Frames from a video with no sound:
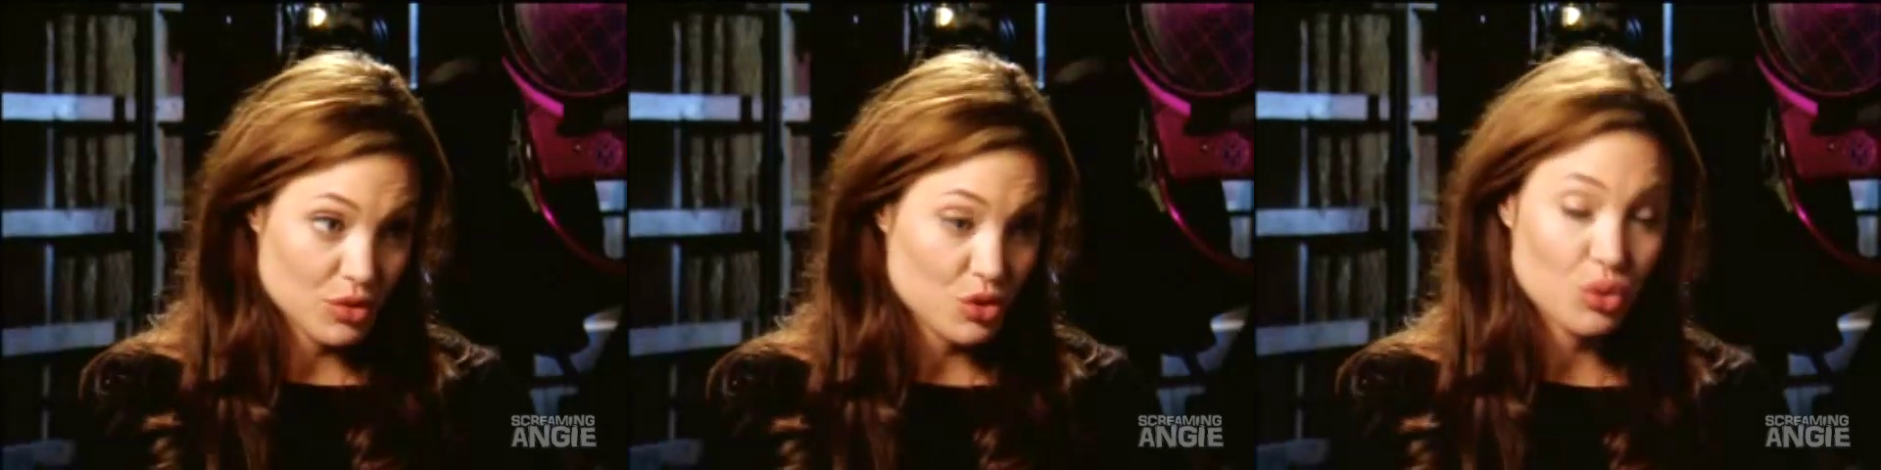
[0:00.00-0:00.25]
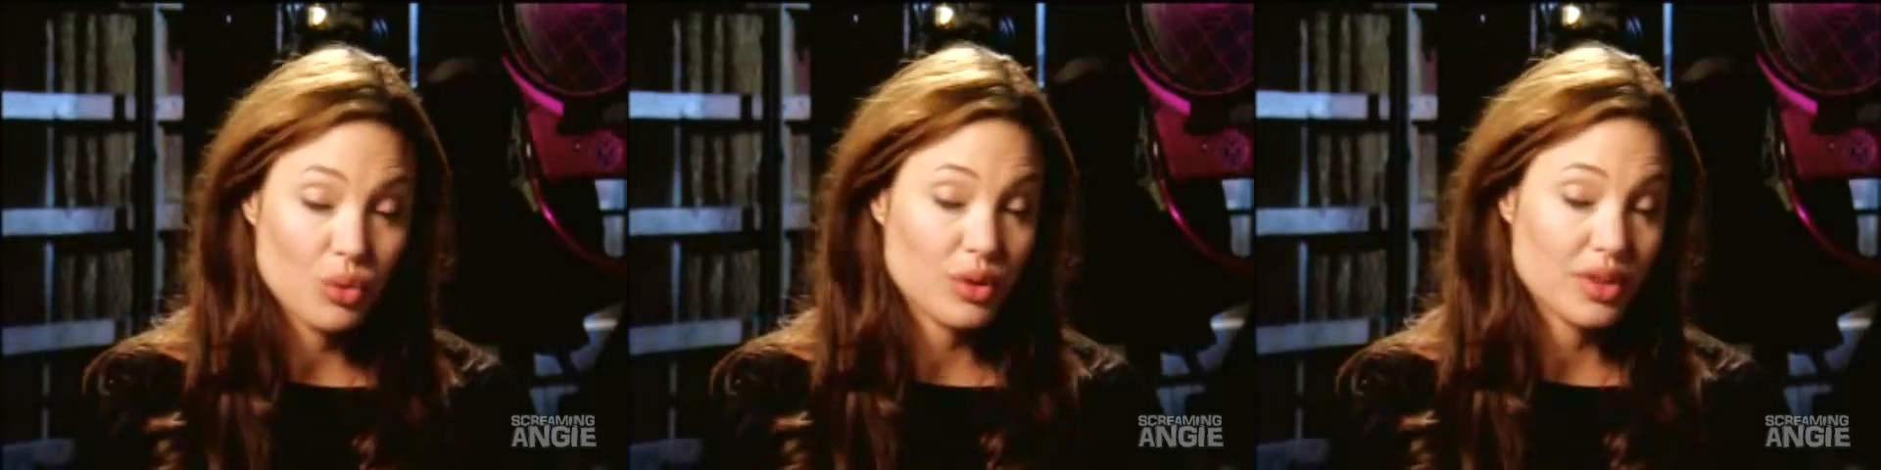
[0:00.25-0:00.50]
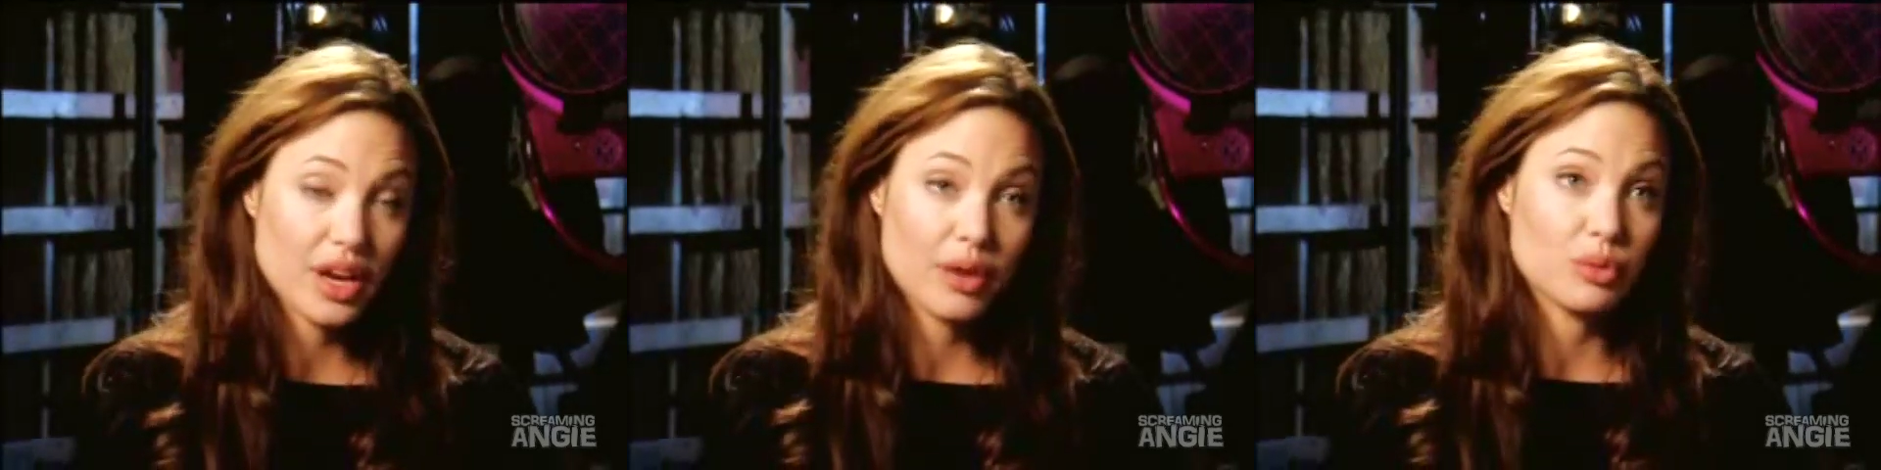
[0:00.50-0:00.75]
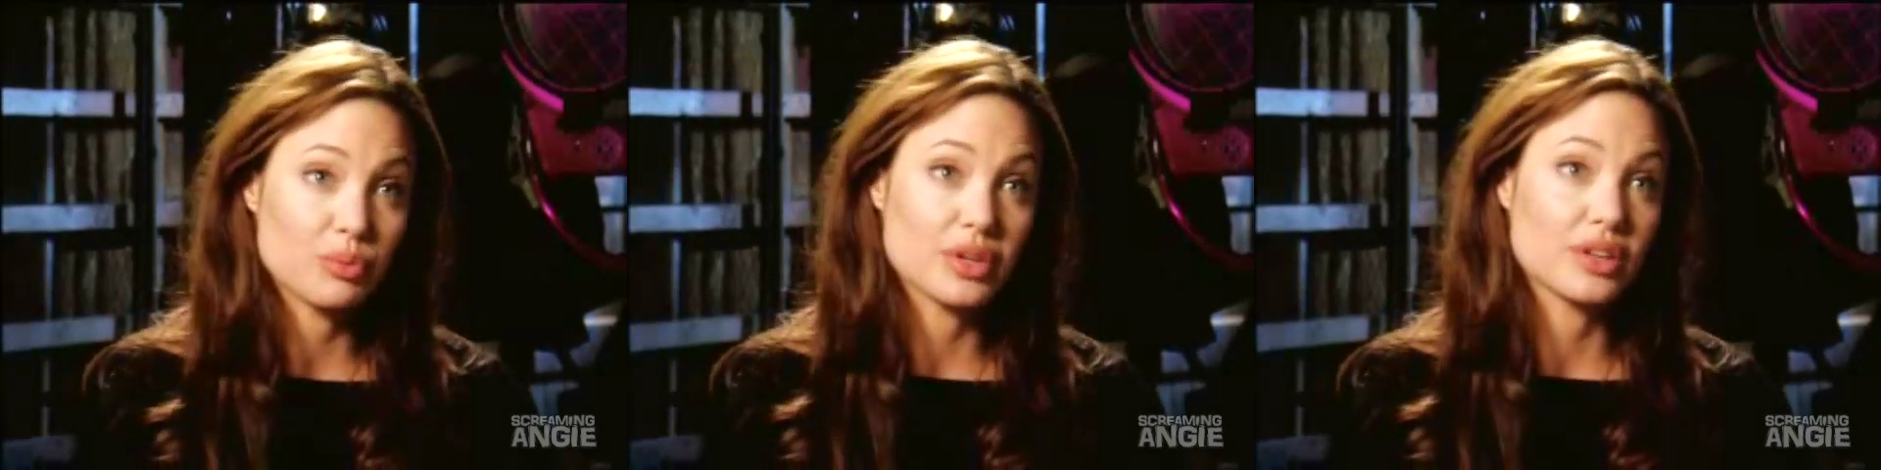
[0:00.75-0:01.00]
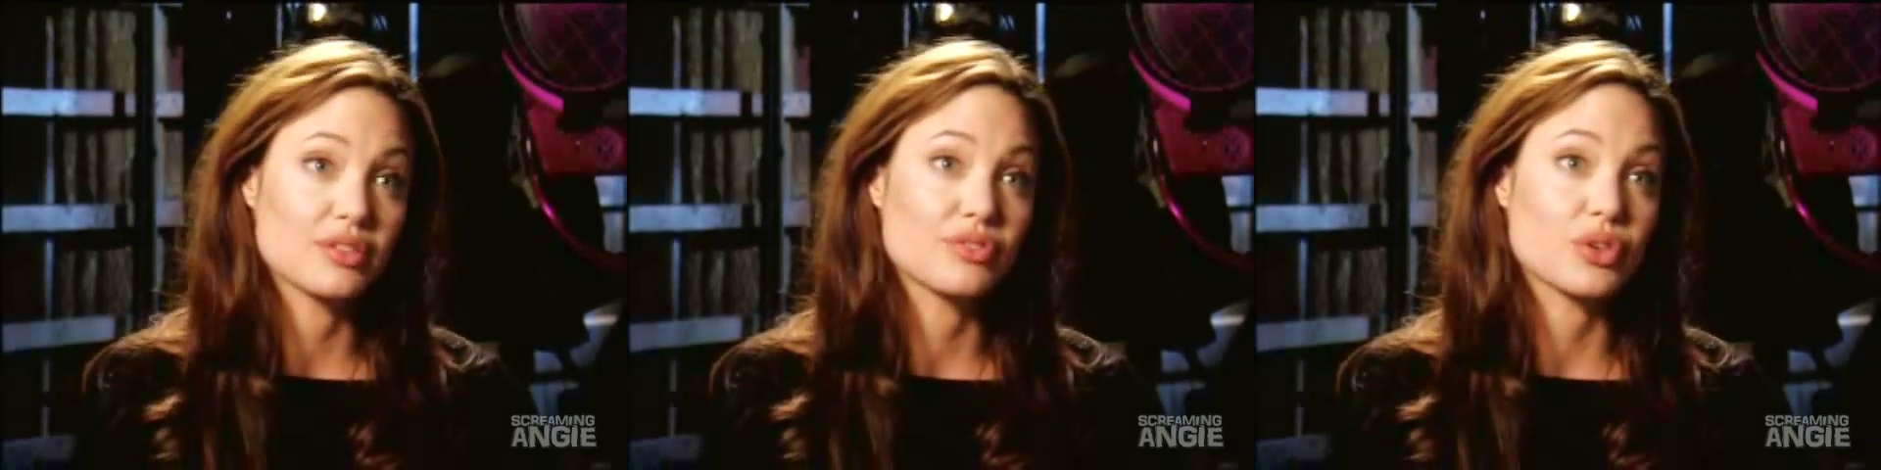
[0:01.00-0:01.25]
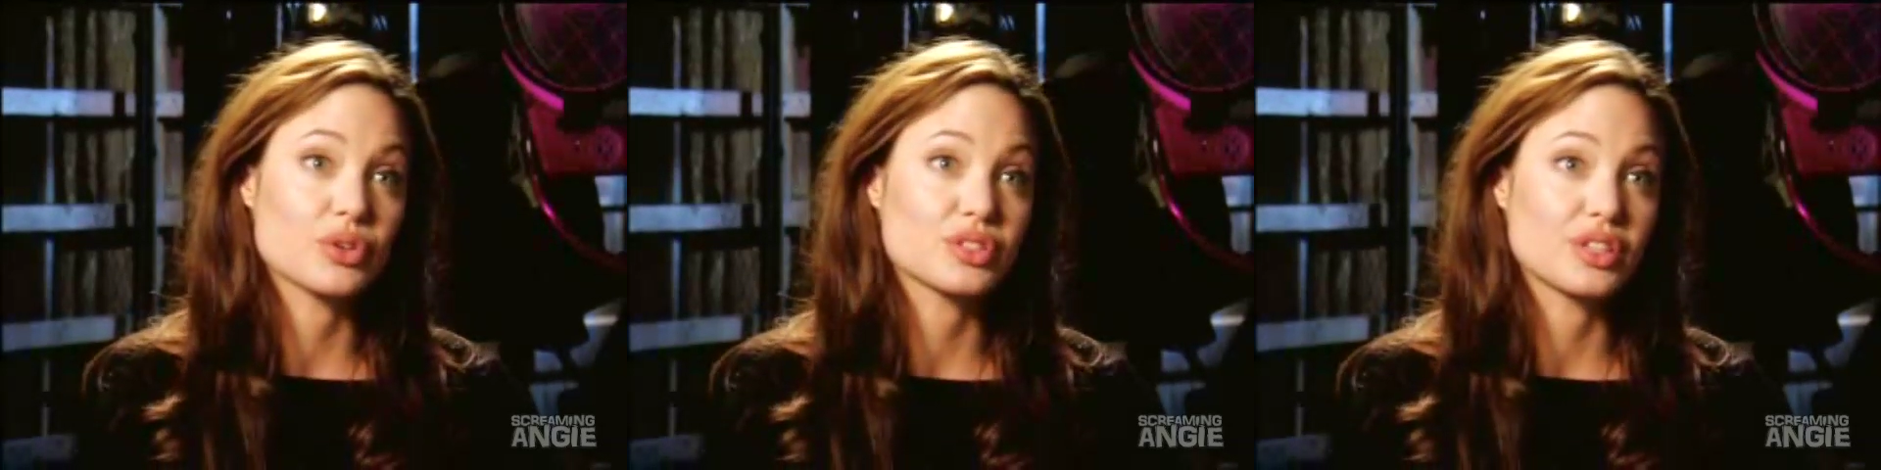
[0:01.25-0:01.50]
sure that I will be
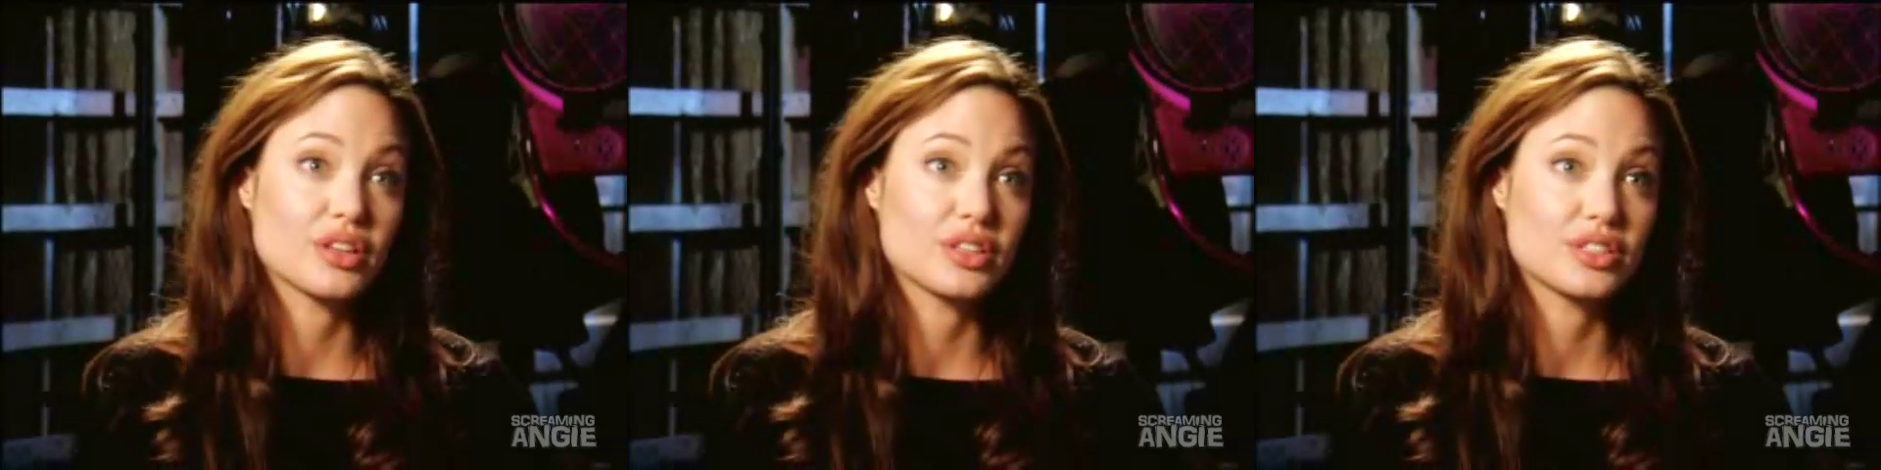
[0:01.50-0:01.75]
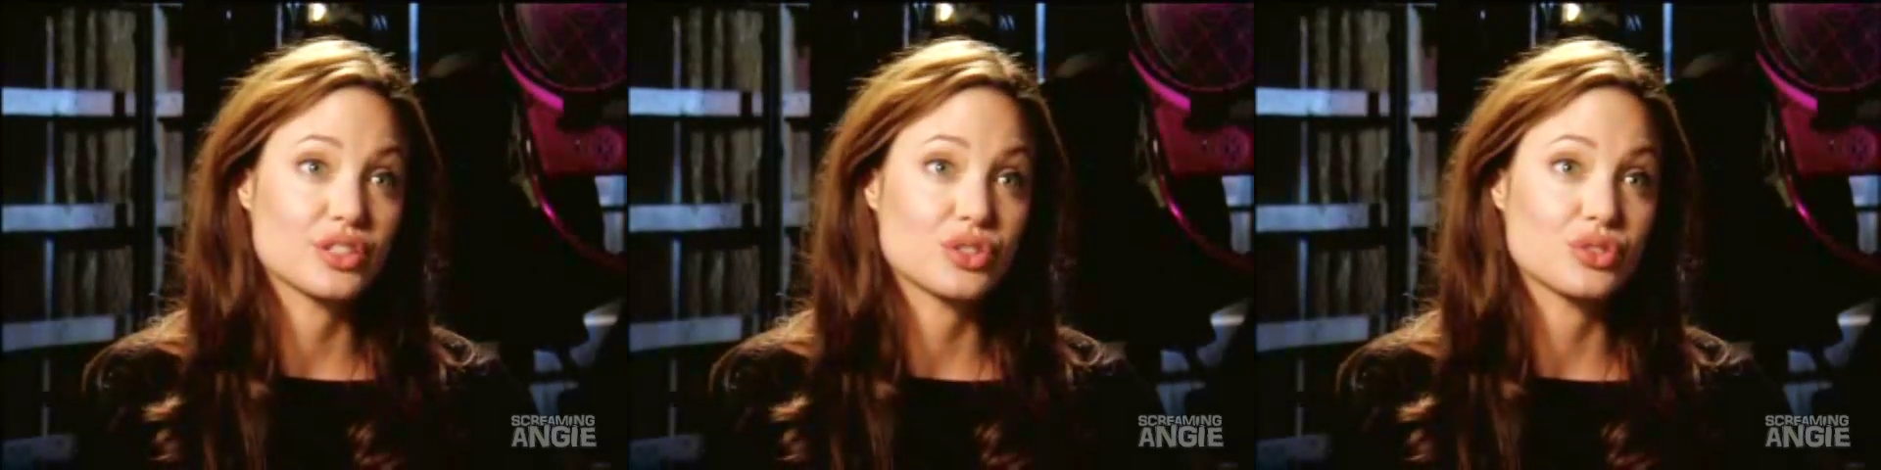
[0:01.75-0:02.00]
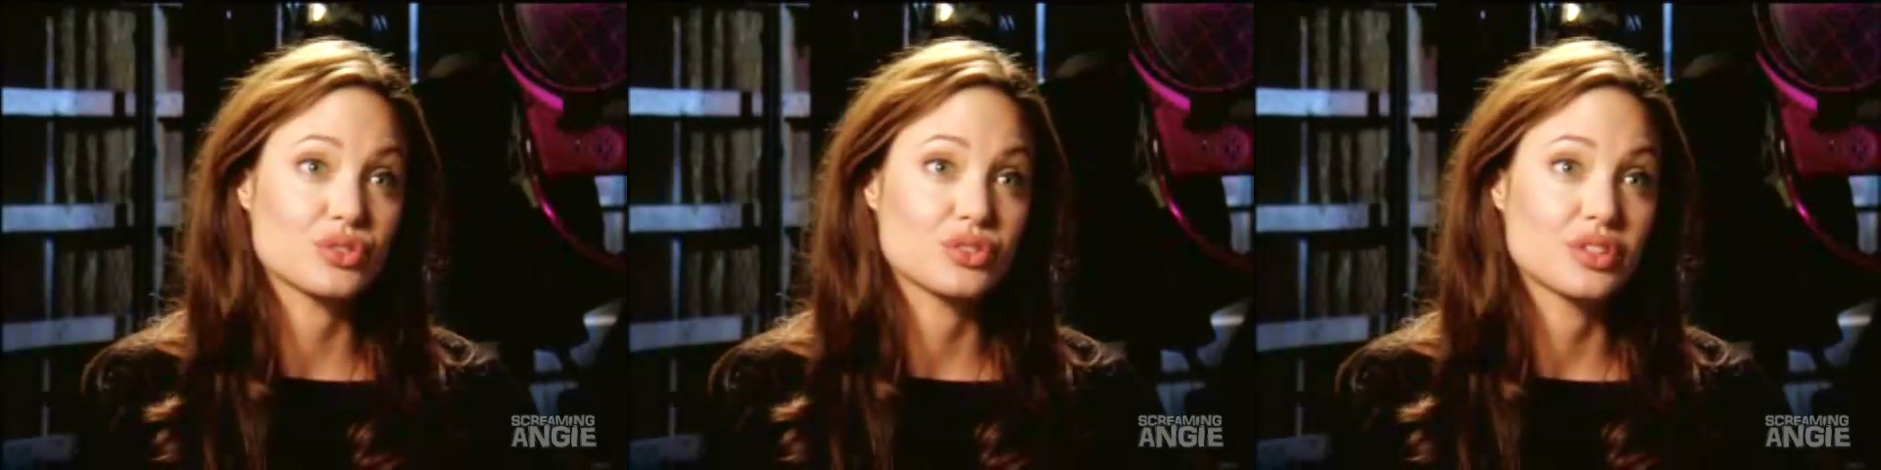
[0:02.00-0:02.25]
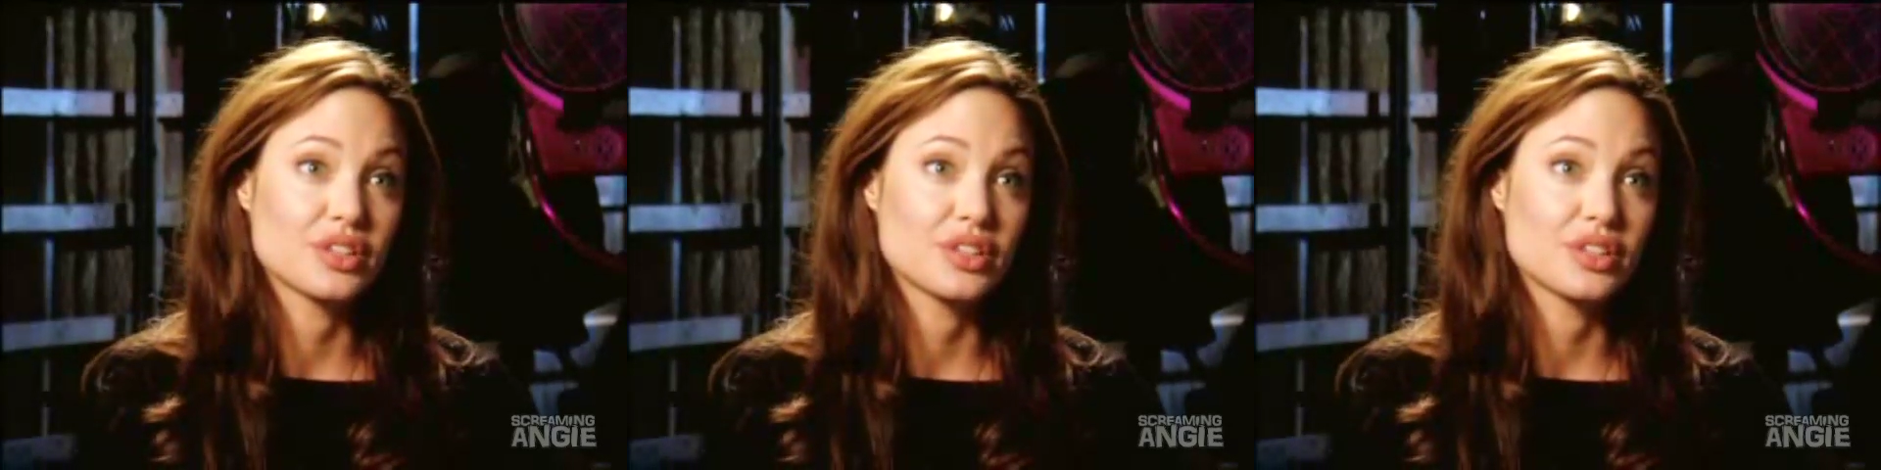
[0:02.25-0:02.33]
focusing on these issues